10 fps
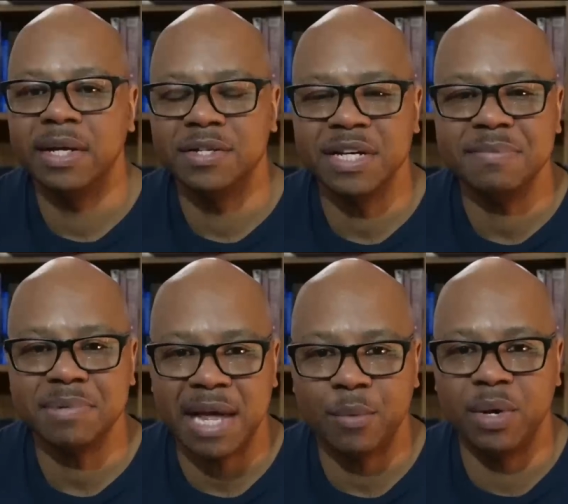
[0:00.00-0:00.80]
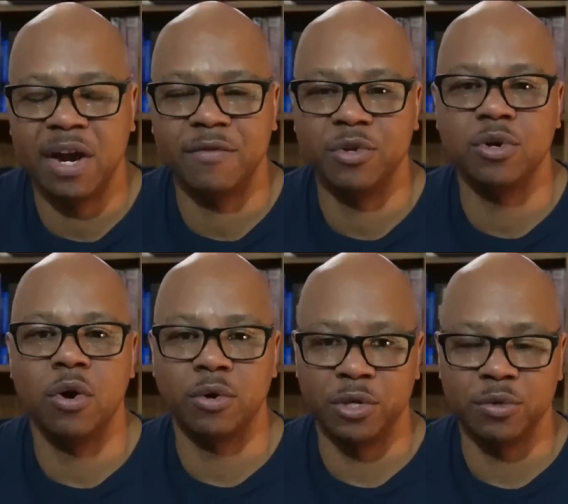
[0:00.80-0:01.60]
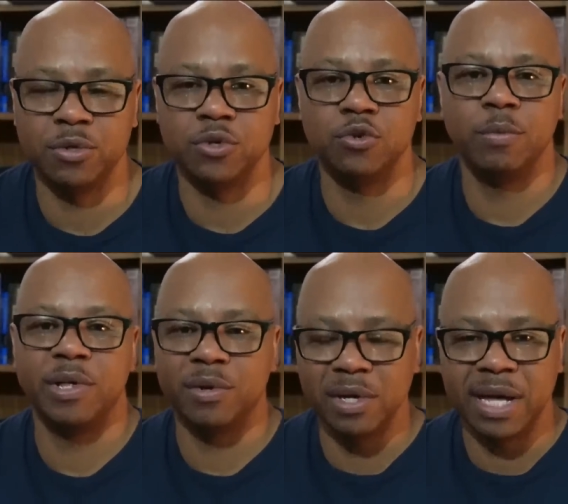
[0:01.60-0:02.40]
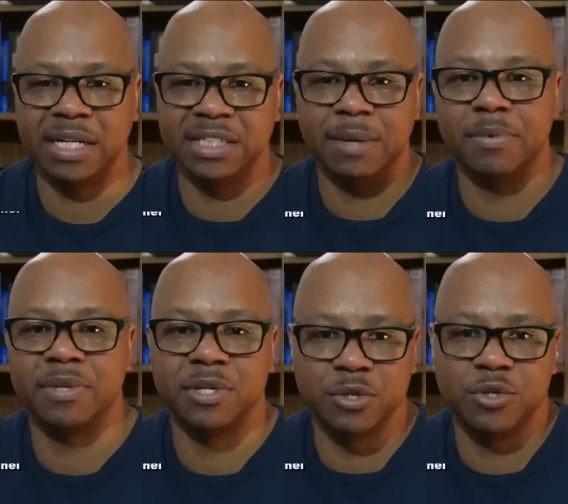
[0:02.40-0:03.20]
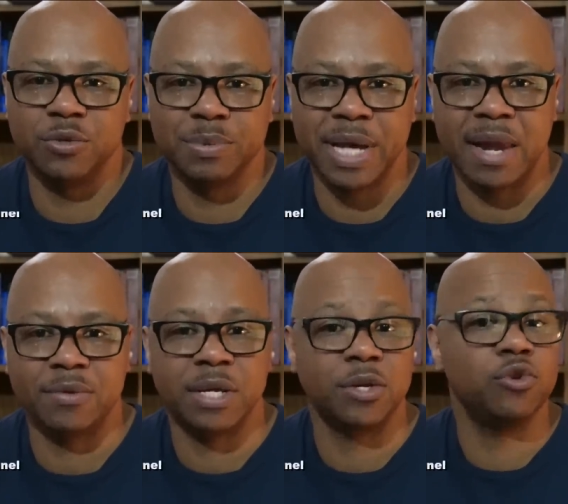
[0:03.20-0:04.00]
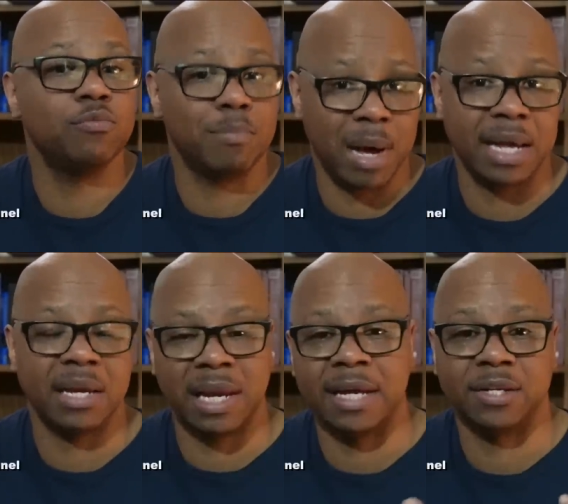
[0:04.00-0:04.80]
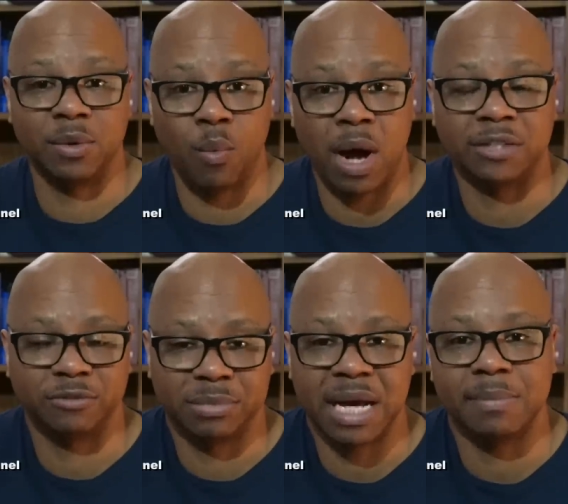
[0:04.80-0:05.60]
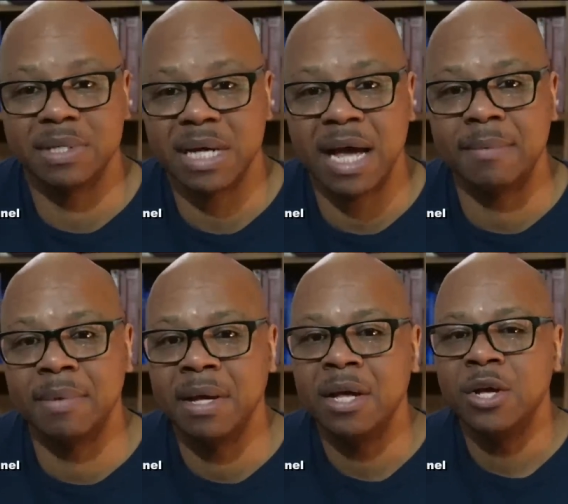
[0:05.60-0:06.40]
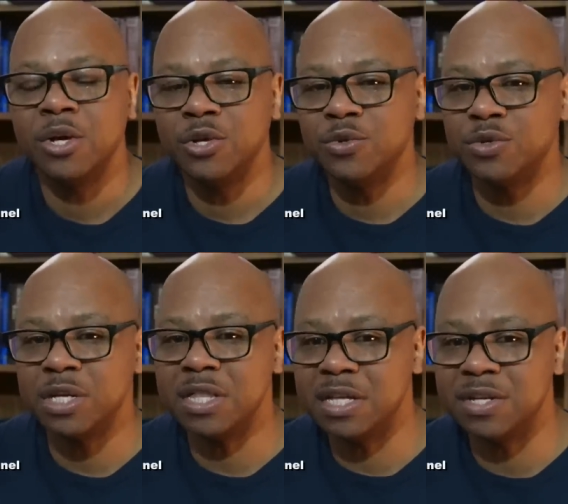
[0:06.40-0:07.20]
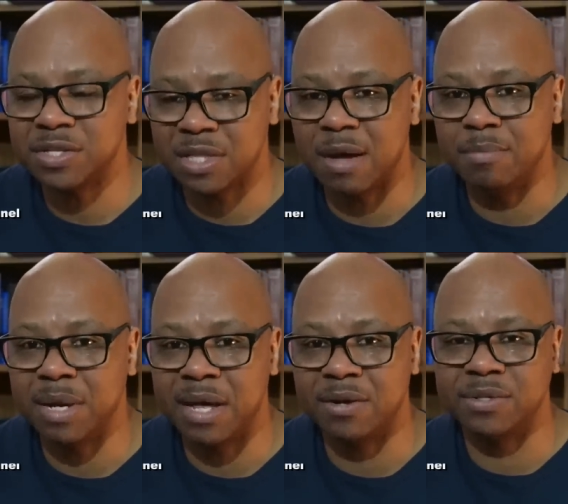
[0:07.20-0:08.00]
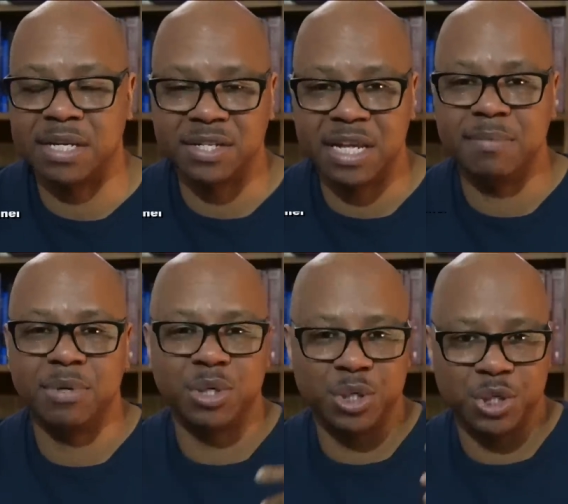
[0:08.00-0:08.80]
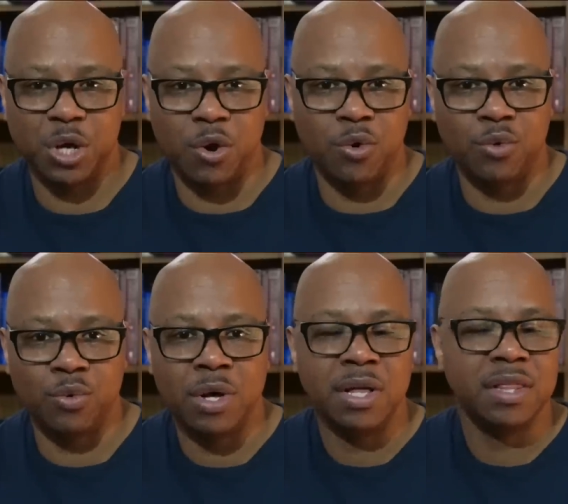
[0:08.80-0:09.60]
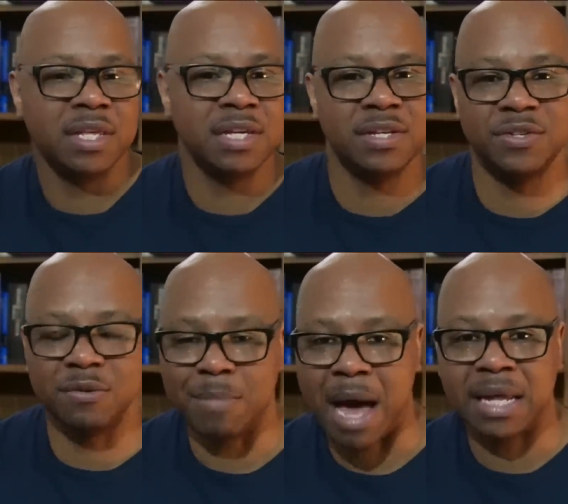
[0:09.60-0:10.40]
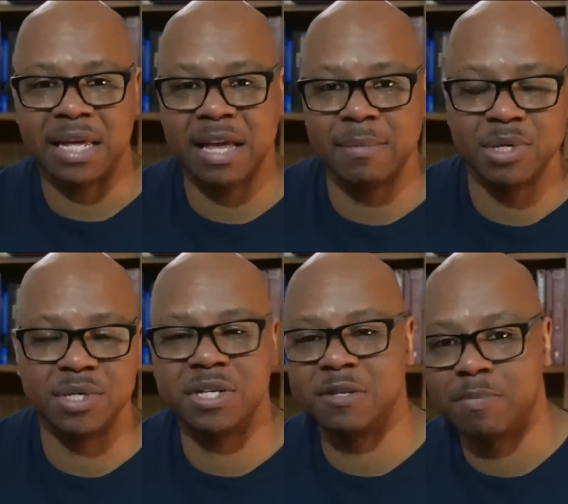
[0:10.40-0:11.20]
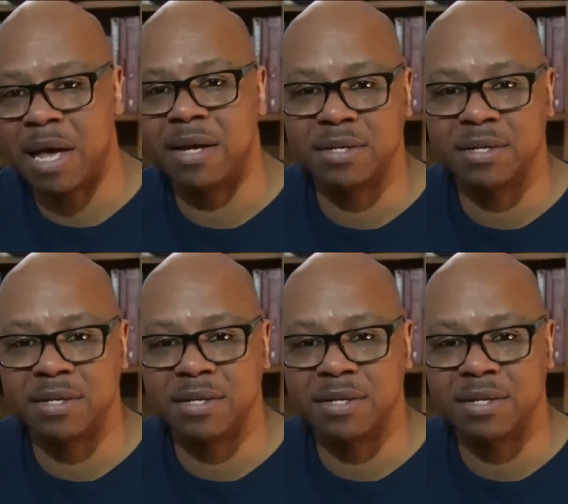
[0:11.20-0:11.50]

It seems like whenever you go to YouTube and you look at some of the YouTube channels that you might like to watch from time to time, you see these thumbnails that seem to show these demonic images, these pagan